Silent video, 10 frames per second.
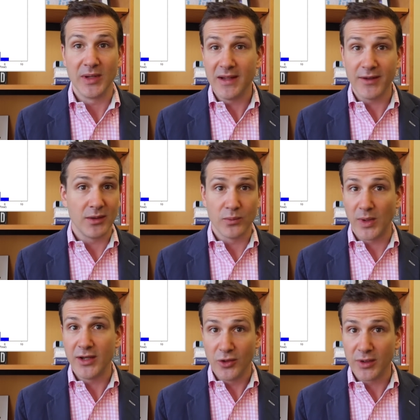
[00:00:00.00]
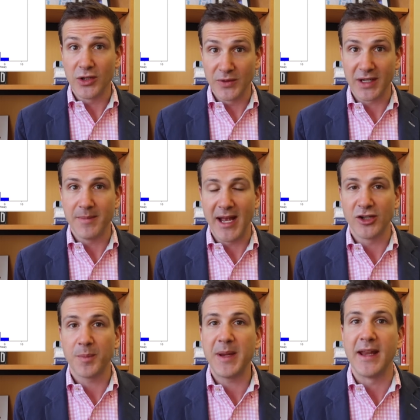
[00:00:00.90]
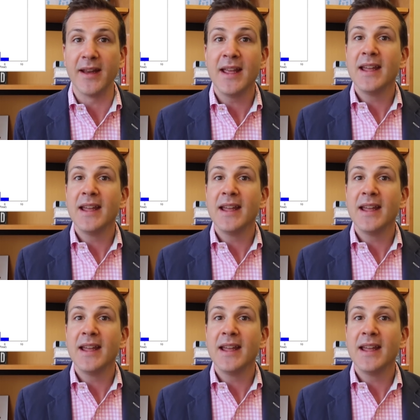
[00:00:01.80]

even when you're using a magic bean.